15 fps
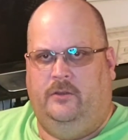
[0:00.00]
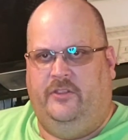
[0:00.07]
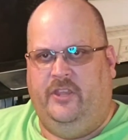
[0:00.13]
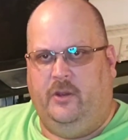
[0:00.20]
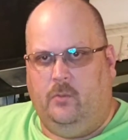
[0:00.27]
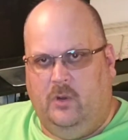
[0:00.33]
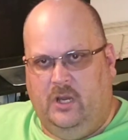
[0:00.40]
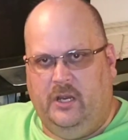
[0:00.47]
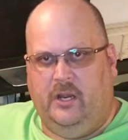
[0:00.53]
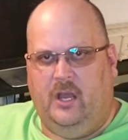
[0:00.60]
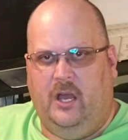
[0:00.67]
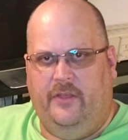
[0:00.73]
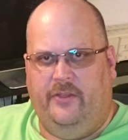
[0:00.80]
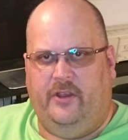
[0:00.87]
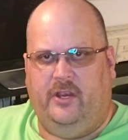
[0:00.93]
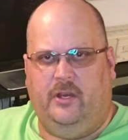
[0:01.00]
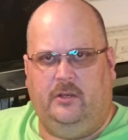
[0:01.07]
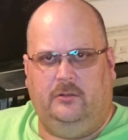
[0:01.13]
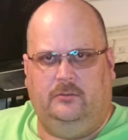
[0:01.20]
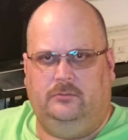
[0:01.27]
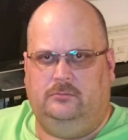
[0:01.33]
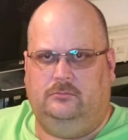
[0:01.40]
There were
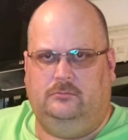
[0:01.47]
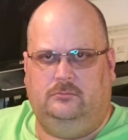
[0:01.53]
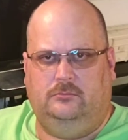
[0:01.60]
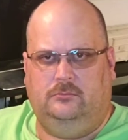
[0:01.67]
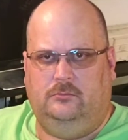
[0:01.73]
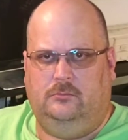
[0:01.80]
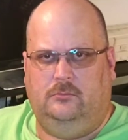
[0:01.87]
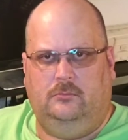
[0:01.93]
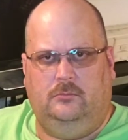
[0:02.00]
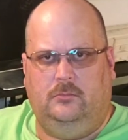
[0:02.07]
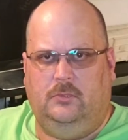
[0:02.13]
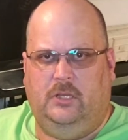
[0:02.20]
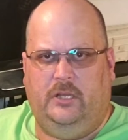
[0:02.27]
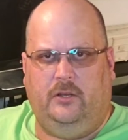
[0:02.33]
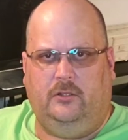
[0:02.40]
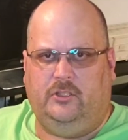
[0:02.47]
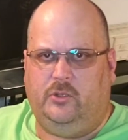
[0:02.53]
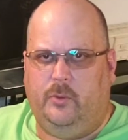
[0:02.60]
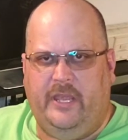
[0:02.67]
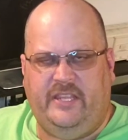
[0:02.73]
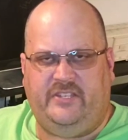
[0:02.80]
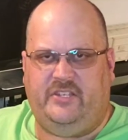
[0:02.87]
other little
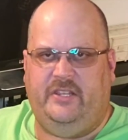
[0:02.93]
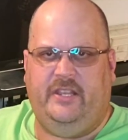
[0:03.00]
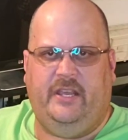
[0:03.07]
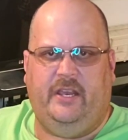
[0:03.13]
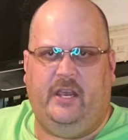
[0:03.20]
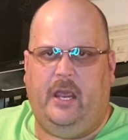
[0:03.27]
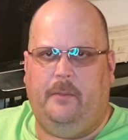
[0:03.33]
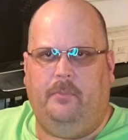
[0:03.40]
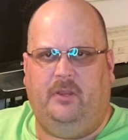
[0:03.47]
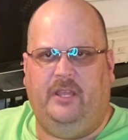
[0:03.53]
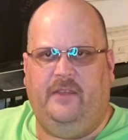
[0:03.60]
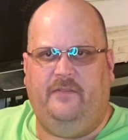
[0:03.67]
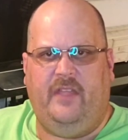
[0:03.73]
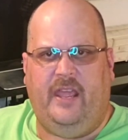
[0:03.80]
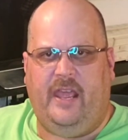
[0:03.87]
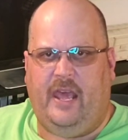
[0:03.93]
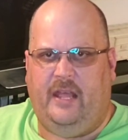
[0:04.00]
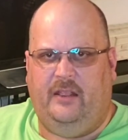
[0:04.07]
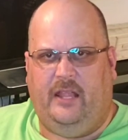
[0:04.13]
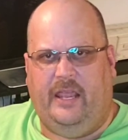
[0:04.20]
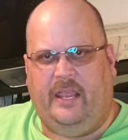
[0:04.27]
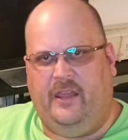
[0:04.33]
tweaks in there. I believe they
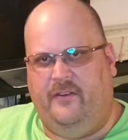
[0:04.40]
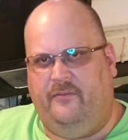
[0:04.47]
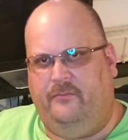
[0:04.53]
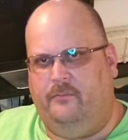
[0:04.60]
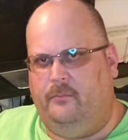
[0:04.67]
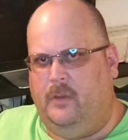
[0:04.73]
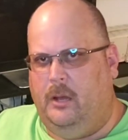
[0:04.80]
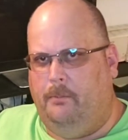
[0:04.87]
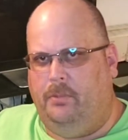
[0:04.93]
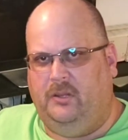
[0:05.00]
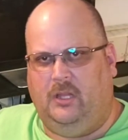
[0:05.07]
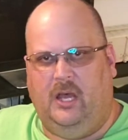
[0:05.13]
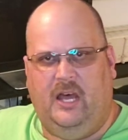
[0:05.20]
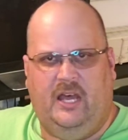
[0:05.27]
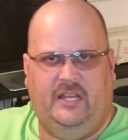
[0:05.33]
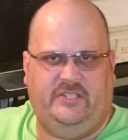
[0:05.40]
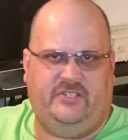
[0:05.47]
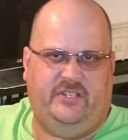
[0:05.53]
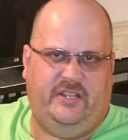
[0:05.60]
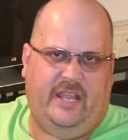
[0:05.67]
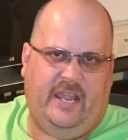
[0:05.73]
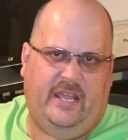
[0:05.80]
had like a, a
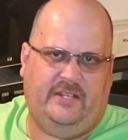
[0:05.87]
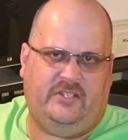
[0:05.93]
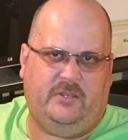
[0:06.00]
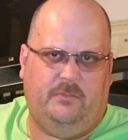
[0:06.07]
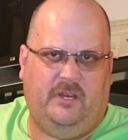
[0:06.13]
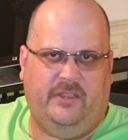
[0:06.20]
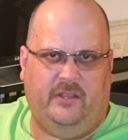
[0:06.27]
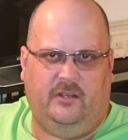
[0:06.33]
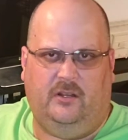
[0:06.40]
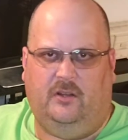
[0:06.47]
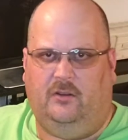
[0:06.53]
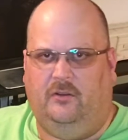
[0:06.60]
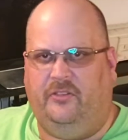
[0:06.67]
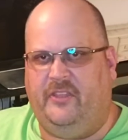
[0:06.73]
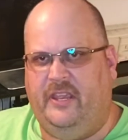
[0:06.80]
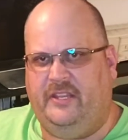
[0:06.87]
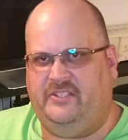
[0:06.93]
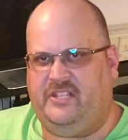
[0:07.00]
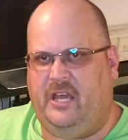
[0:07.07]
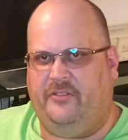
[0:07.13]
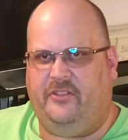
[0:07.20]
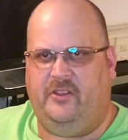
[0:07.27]
plus and they had some other little
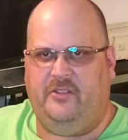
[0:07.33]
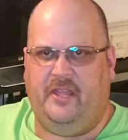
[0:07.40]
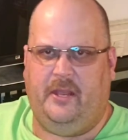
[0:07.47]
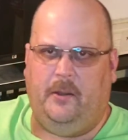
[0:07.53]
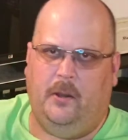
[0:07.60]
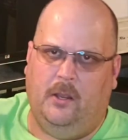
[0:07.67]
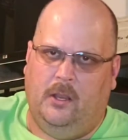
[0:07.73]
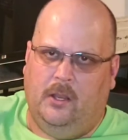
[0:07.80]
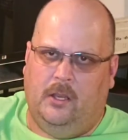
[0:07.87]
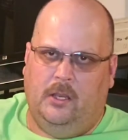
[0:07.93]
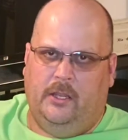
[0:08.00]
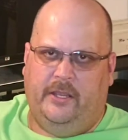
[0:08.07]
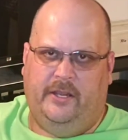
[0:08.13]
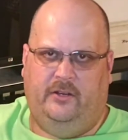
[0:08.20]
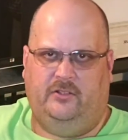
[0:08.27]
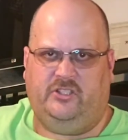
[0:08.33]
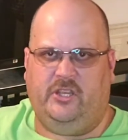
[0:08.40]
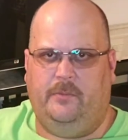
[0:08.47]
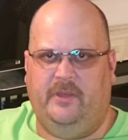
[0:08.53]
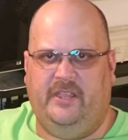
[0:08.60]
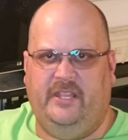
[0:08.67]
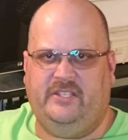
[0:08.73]
things out there that, you know,
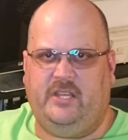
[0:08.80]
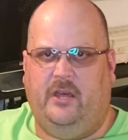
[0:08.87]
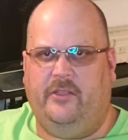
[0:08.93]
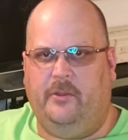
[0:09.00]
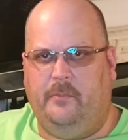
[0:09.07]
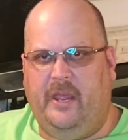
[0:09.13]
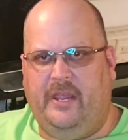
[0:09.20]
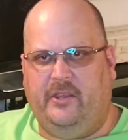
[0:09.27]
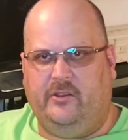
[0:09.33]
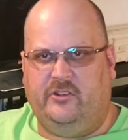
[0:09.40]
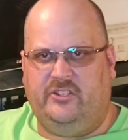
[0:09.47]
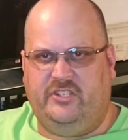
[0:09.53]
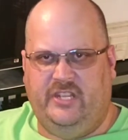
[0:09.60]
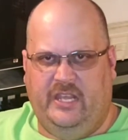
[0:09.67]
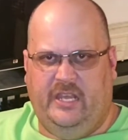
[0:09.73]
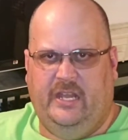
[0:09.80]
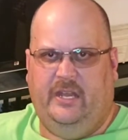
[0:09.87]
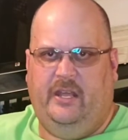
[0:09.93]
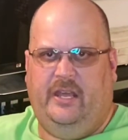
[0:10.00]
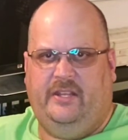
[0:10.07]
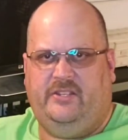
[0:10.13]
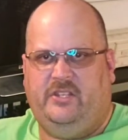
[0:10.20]
some of these other makers
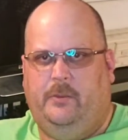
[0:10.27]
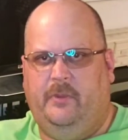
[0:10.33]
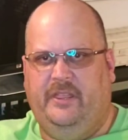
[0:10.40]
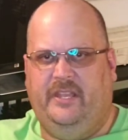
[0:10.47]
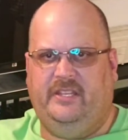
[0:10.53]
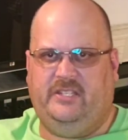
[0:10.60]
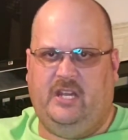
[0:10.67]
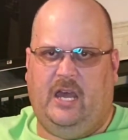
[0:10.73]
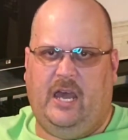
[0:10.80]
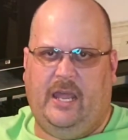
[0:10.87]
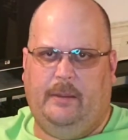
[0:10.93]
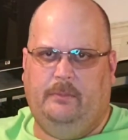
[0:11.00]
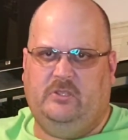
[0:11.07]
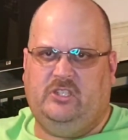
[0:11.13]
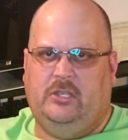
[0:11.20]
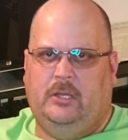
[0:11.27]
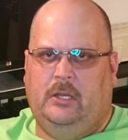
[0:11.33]
did at some of these times